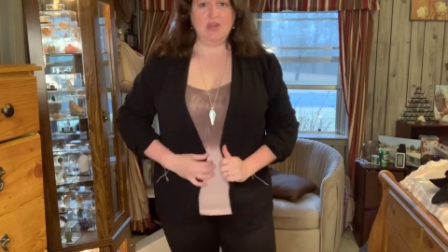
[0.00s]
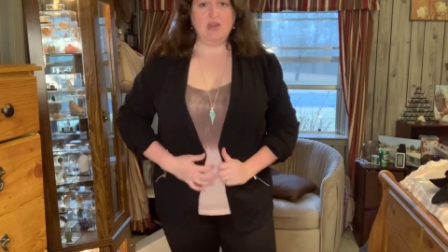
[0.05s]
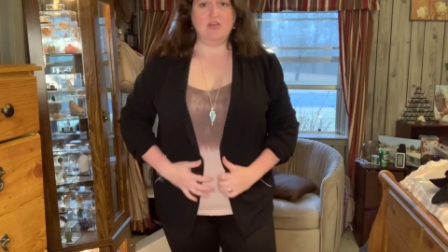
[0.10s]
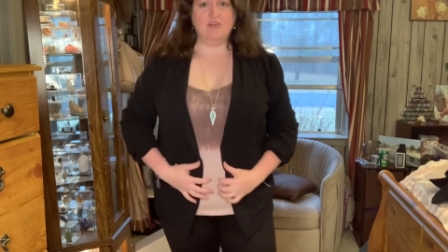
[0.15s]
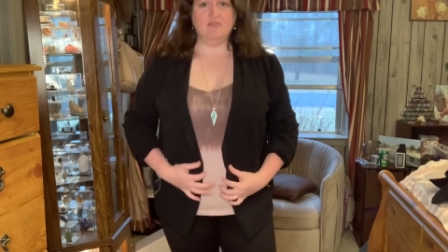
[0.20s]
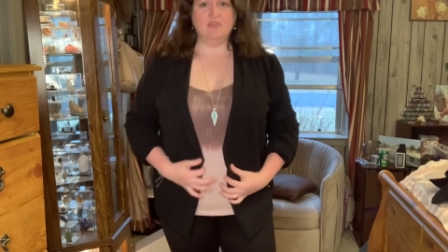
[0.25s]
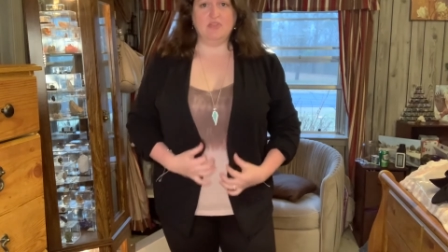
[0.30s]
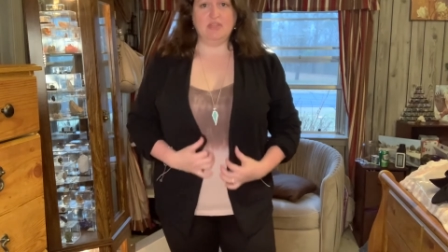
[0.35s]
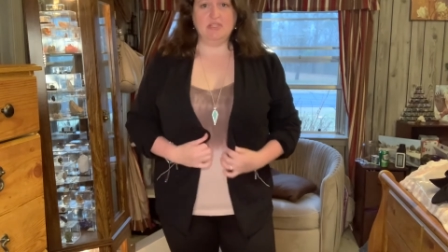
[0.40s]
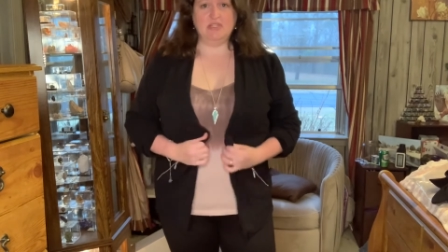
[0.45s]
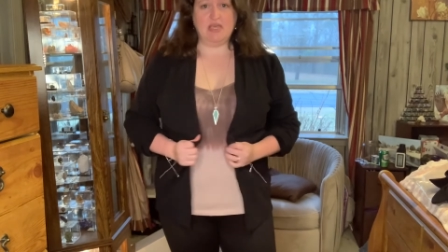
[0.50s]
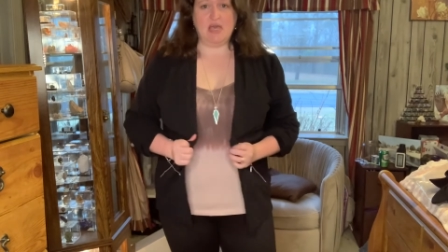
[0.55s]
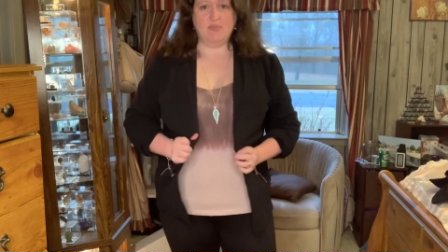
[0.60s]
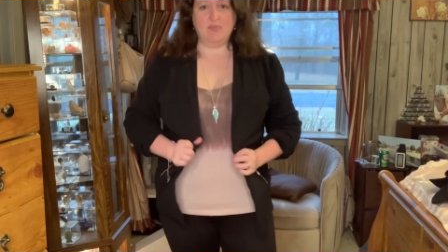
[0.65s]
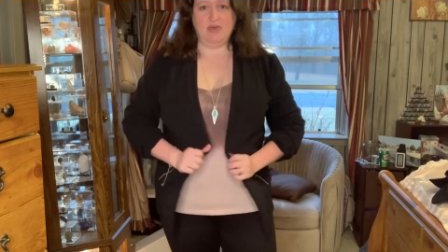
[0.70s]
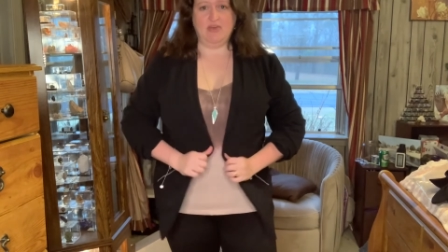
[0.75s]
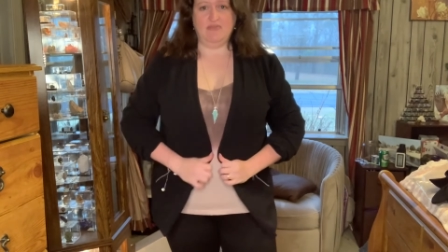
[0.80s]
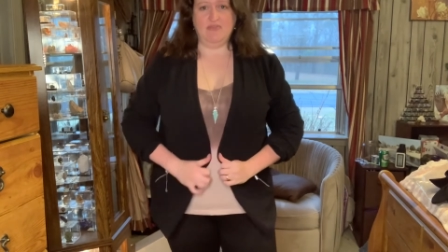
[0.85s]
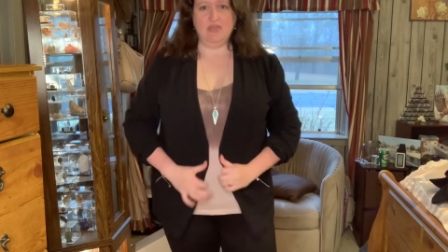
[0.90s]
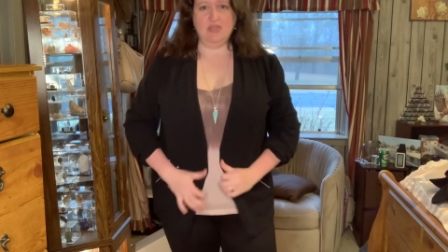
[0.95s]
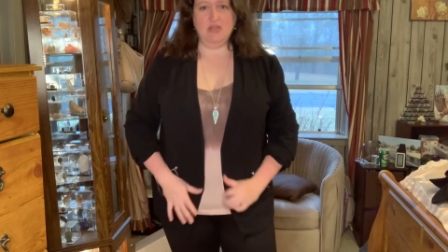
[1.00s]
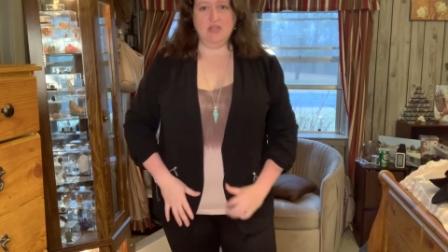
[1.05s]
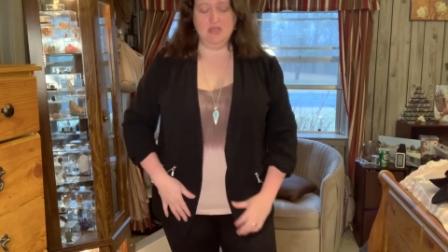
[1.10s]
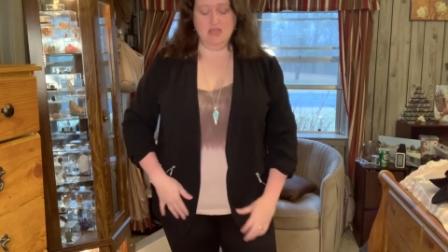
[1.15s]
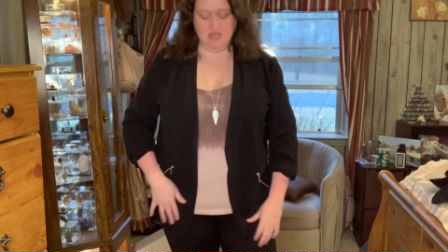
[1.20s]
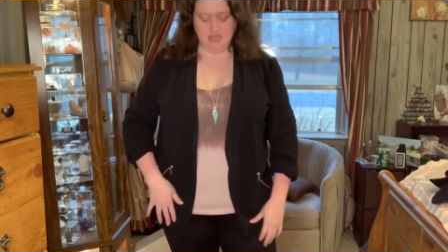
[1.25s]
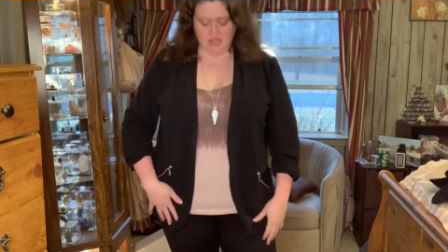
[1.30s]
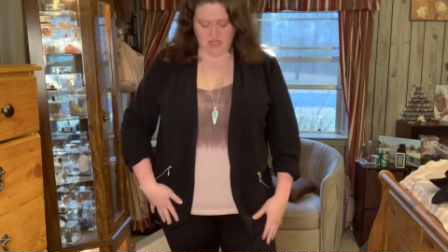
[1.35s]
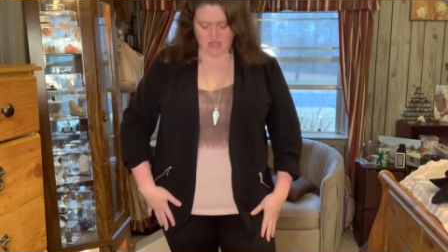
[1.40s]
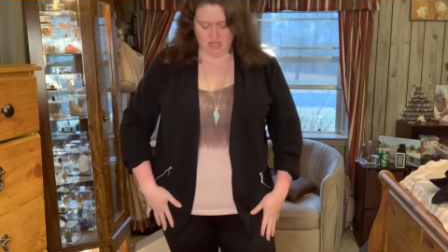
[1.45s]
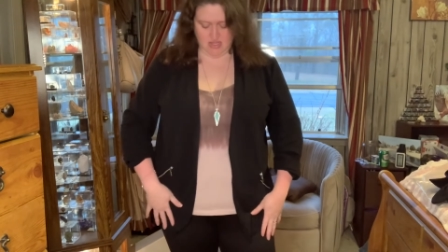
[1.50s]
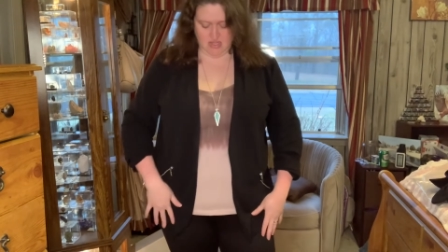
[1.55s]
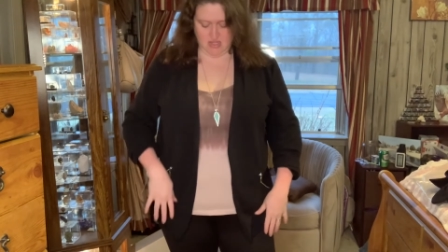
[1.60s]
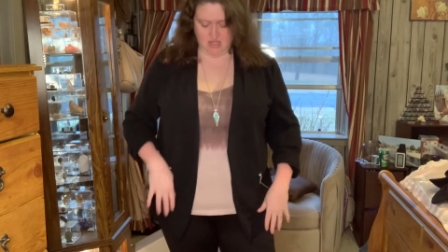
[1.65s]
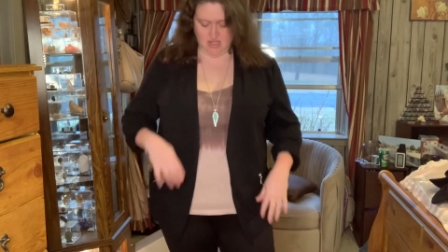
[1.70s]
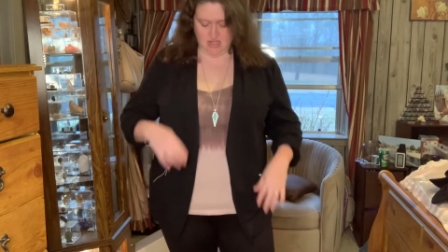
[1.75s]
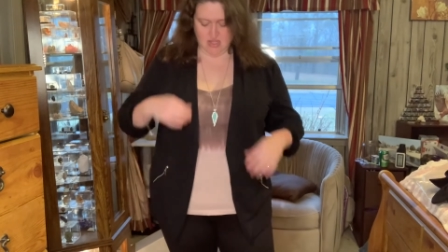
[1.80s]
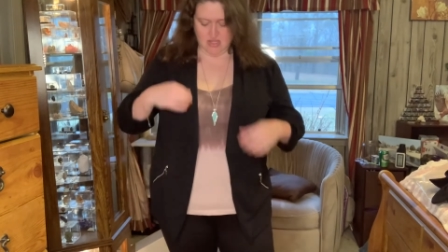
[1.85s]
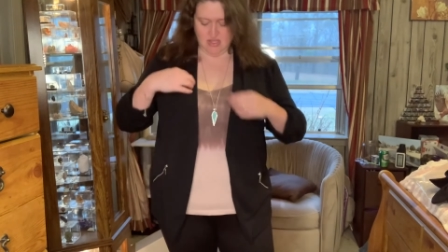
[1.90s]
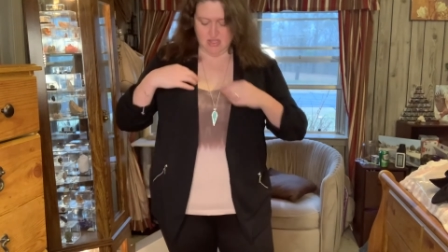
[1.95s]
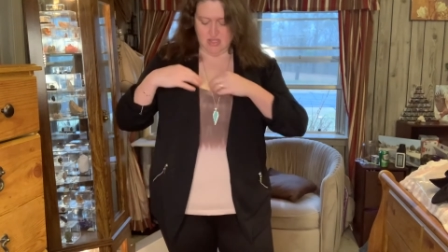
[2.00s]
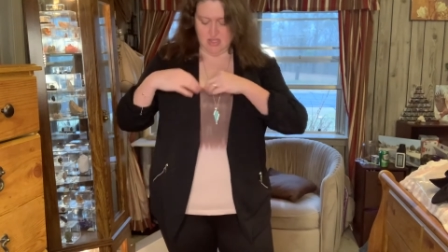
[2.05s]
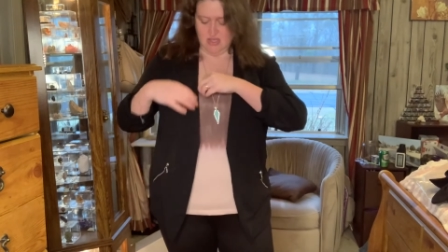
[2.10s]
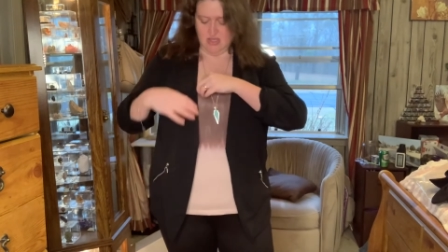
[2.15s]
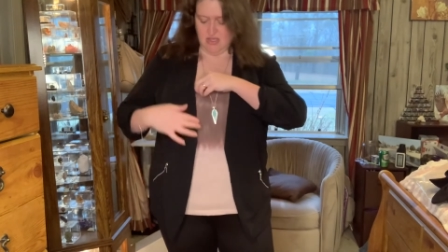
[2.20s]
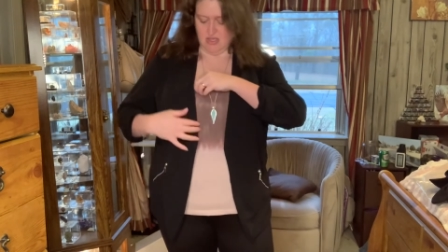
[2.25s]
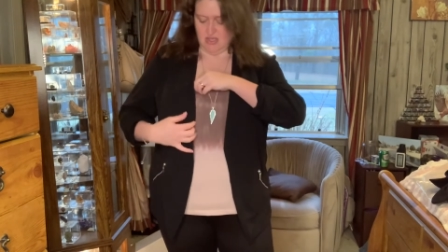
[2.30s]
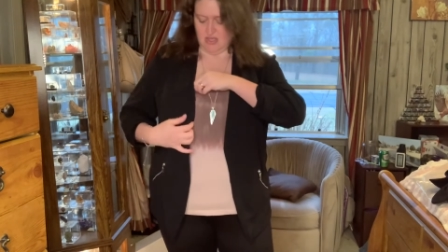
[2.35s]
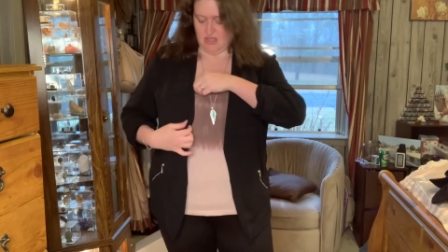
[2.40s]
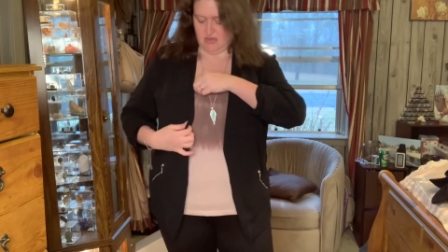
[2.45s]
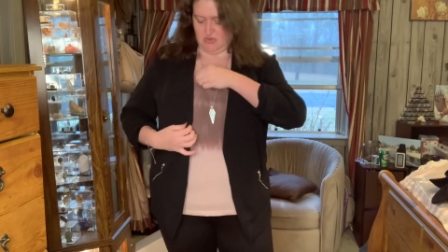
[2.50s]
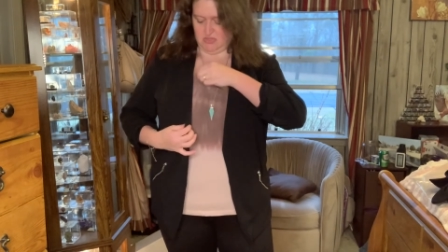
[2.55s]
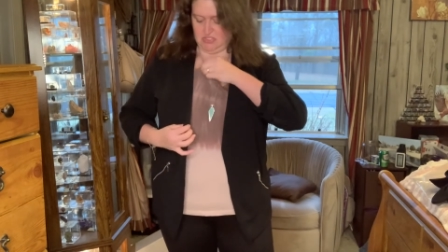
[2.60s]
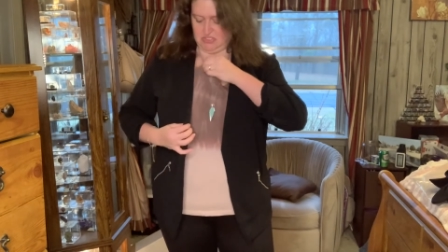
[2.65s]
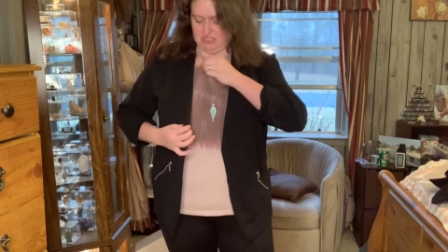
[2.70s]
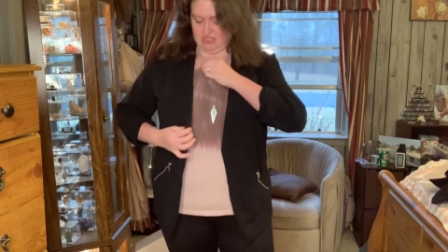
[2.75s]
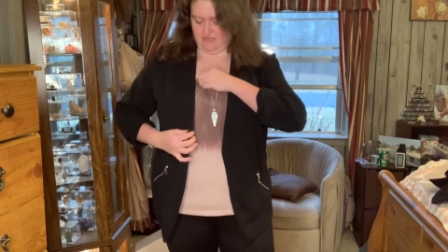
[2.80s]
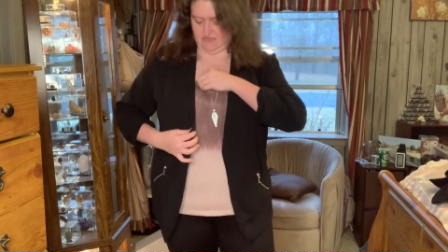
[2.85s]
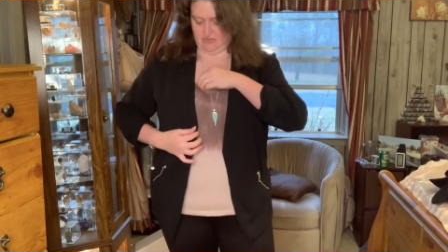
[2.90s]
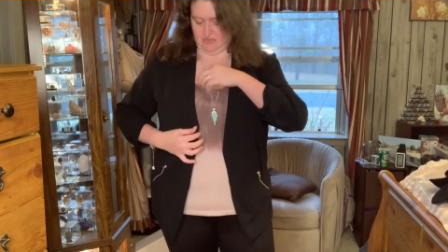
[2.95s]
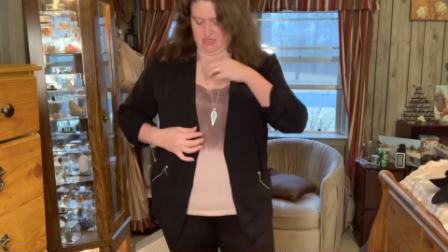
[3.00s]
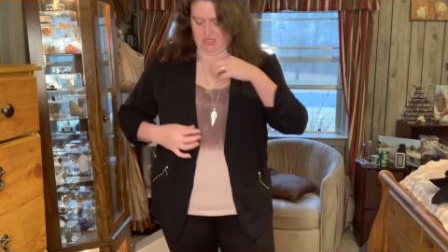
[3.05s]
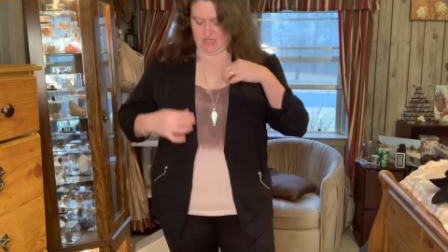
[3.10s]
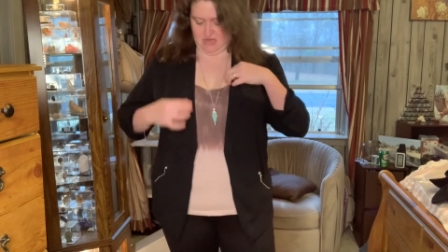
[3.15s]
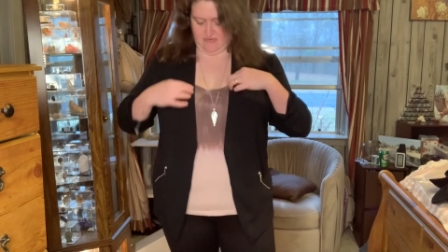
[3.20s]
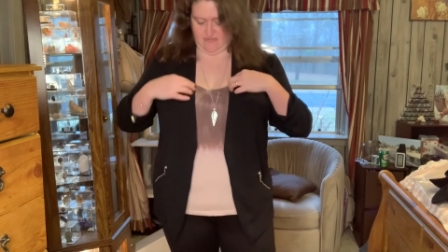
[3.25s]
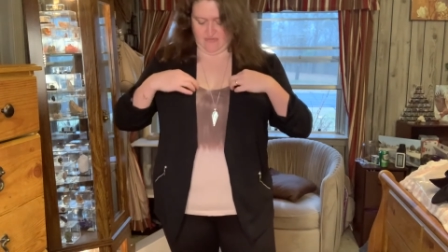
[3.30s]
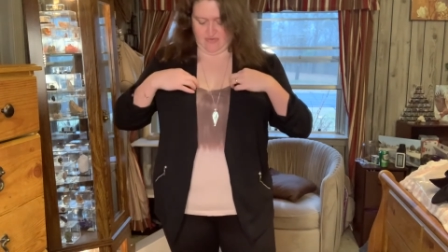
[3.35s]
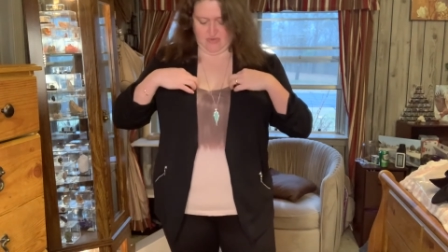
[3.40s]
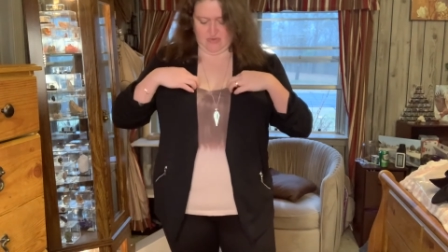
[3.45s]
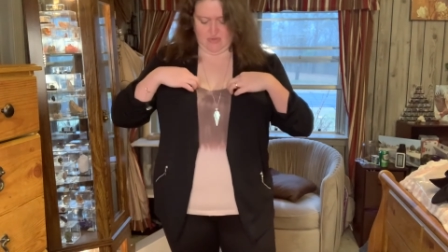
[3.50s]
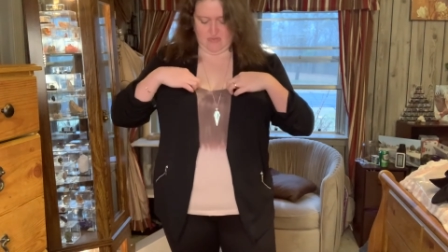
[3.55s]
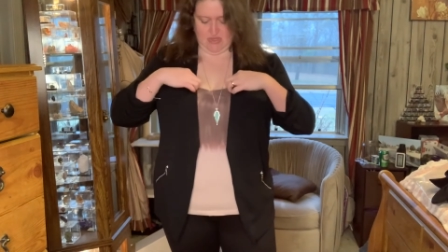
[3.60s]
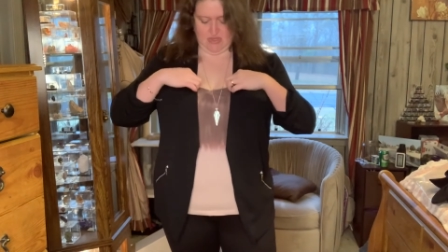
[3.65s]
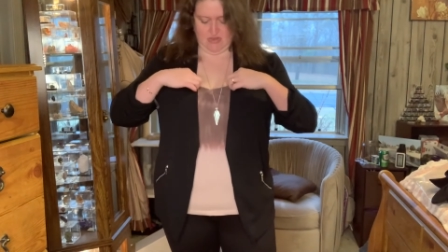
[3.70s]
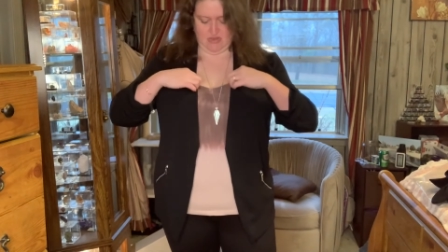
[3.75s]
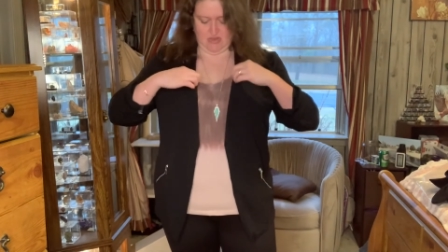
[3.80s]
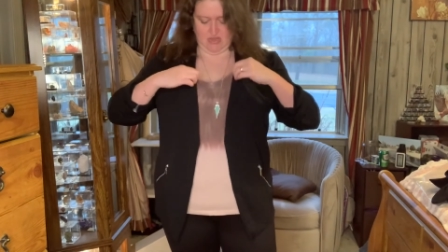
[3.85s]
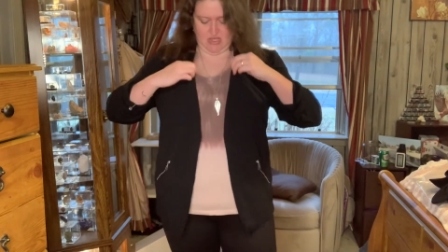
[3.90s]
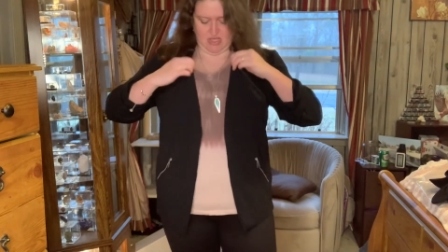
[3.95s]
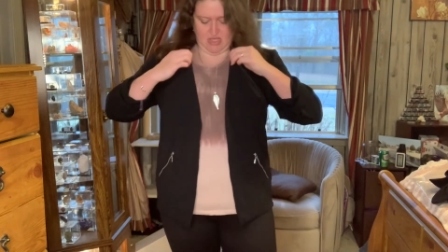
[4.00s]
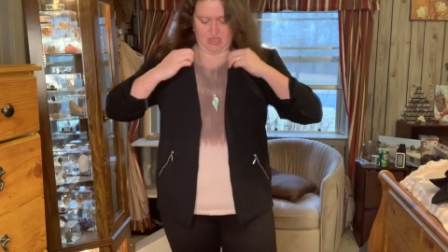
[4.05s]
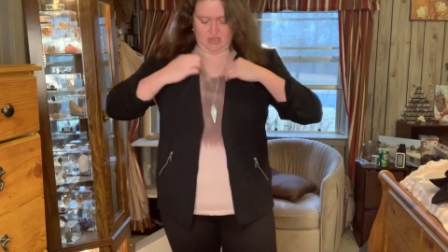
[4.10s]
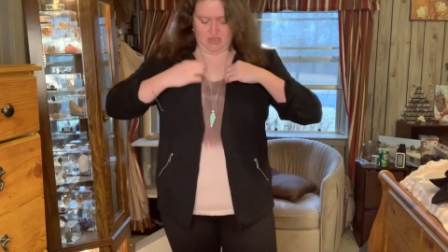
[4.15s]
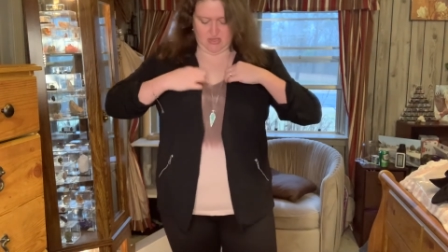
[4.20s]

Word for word: over the top of it. I would just have to be careful about that.